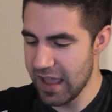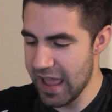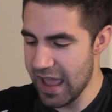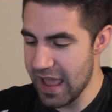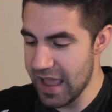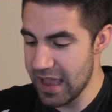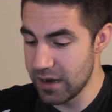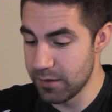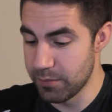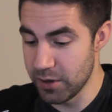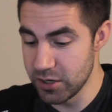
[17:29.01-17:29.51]

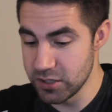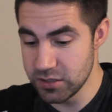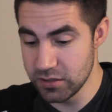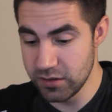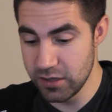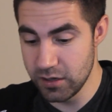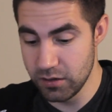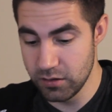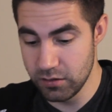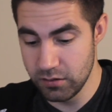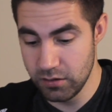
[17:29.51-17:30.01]
And a bunch of
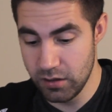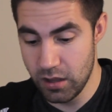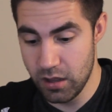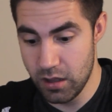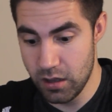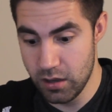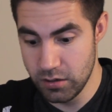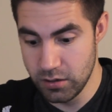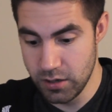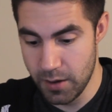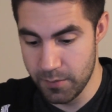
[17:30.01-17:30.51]
little
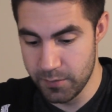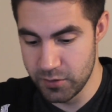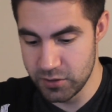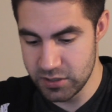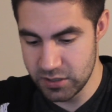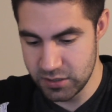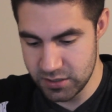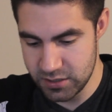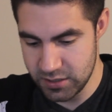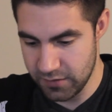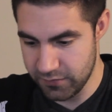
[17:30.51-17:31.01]
uh,
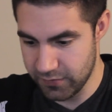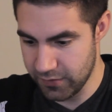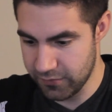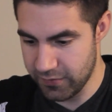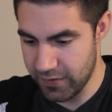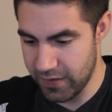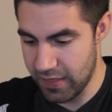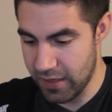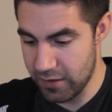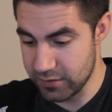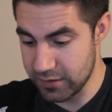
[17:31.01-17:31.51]
numbers and stuff that
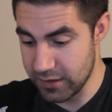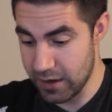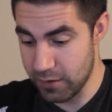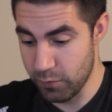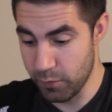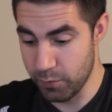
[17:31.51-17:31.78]
fell out that I